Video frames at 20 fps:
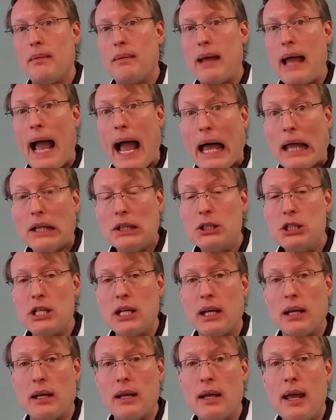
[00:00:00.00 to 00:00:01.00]
algae.
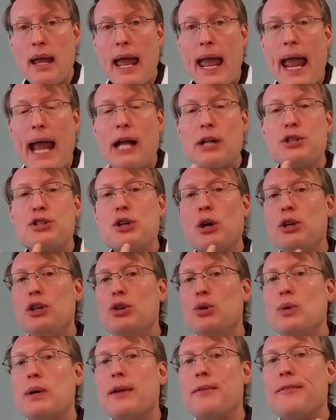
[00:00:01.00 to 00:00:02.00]
And so
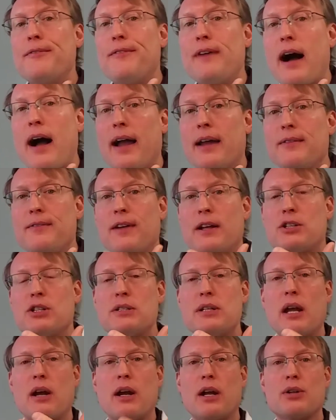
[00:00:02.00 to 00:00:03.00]
you can find
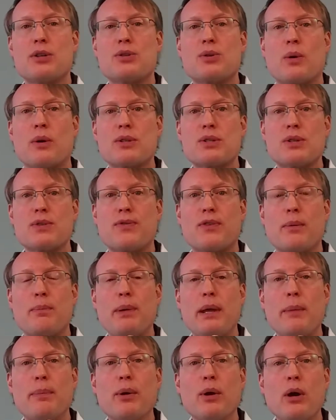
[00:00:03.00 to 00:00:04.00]
vegetarian sources for
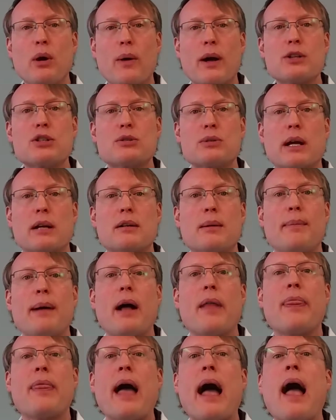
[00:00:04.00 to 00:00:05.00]
people who are strict
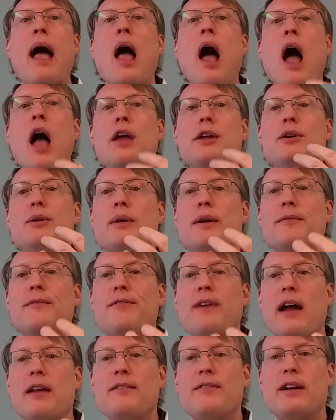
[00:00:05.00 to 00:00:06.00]
about that. You can
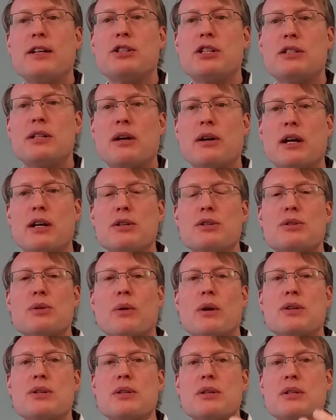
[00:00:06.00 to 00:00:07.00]
find vegetarian
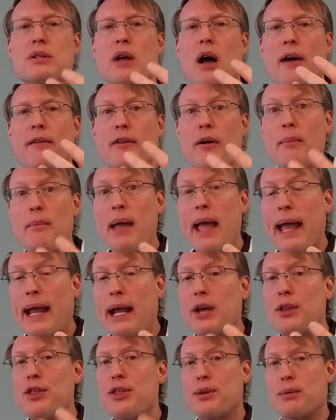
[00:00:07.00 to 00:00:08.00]
sources of
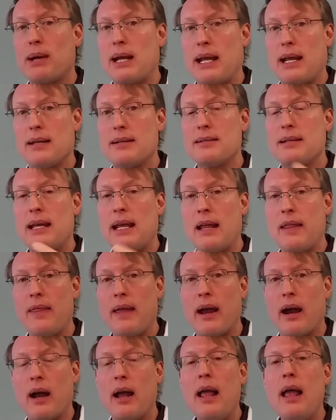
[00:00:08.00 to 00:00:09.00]
omega-3s in
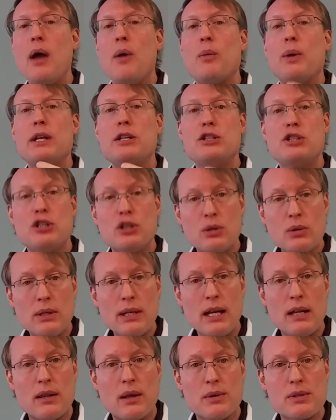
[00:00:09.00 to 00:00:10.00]
there. We do
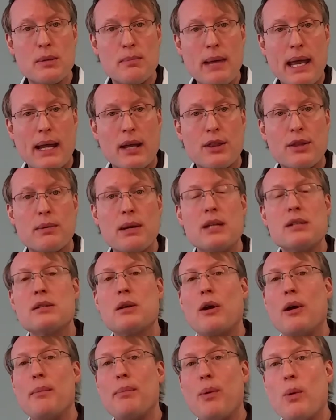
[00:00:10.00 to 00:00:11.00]
need those omega-3s.
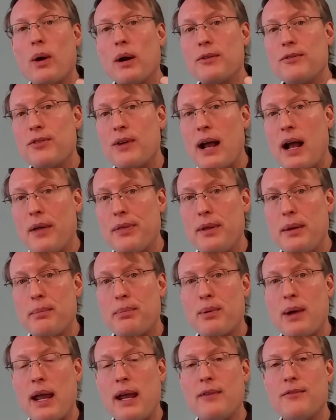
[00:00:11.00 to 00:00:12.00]
They're important for healthy
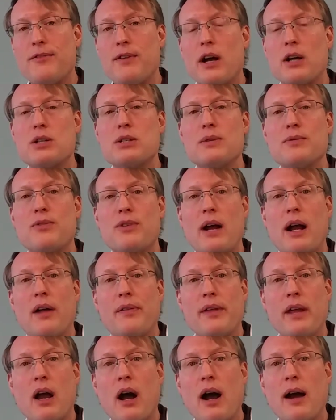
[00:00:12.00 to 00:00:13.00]
brain function, for
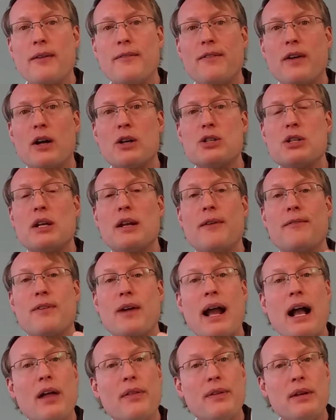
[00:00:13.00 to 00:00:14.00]
healthy heart function, and for
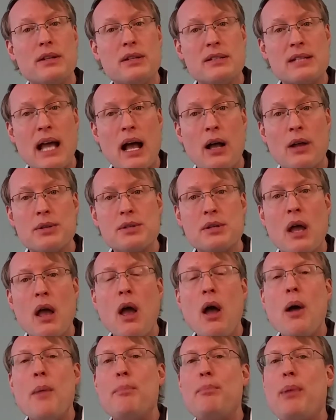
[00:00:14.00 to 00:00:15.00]
healthy cells.
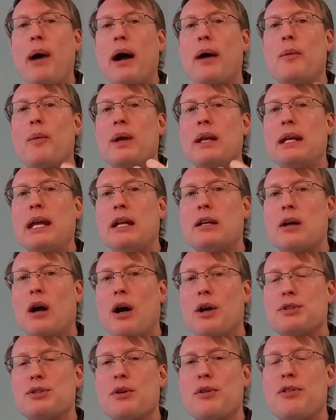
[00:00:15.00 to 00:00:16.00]
But we need to
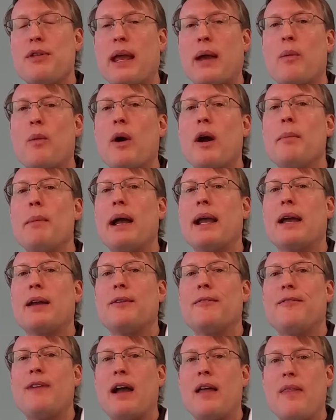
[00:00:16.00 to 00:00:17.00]
also think, where am I going to
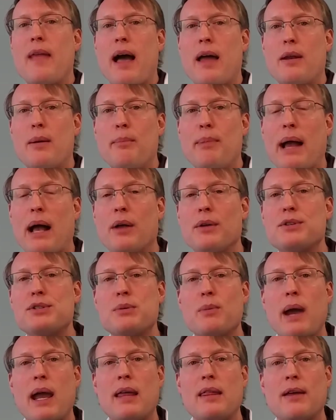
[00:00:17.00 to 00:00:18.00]
find that in a balanced
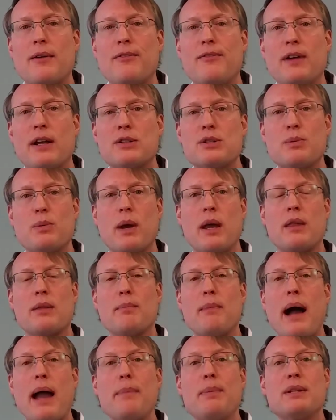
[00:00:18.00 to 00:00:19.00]
way that fits with
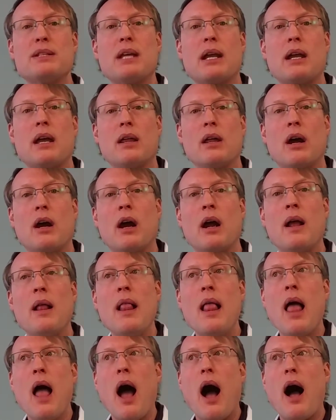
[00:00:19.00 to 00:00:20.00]
my particular
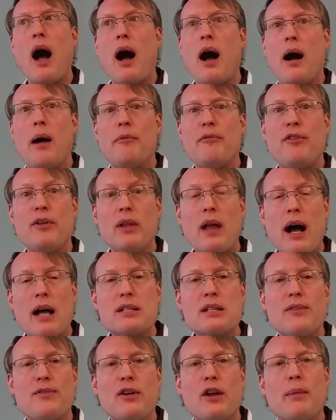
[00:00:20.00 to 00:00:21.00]

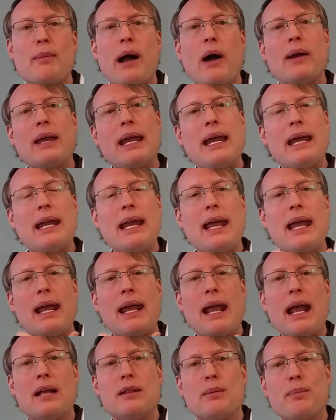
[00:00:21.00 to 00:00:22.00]
philosophy about eating
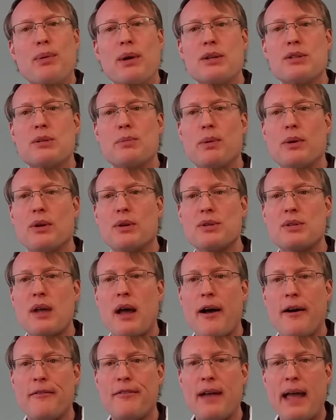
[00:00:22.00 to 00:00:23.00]
and the principles
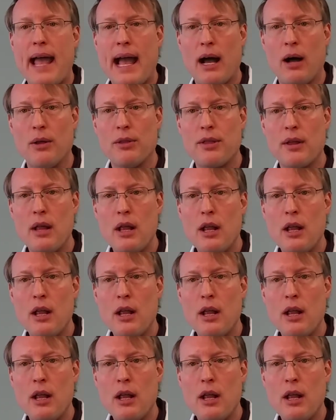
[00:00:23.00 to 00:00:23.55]
of health?